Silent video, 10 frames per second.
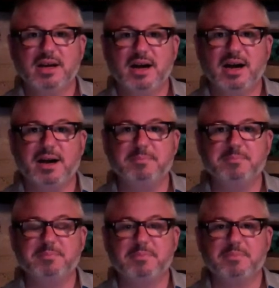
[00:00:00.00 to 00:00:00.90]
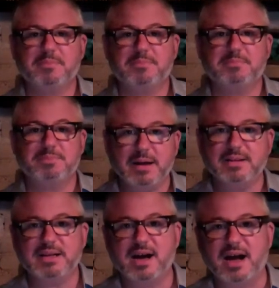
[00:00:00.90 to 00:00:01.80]

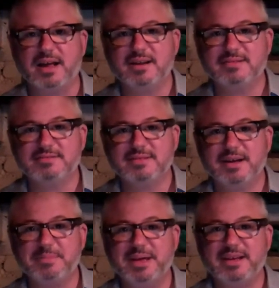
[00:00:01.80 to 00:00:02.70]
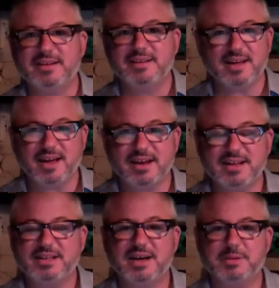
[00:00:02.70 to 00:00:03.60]
Probably not. I mean, not
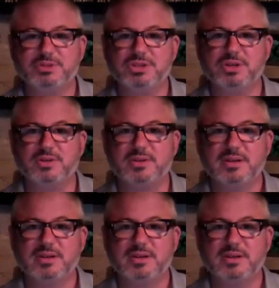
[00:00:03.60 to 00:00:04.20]
anytime soon.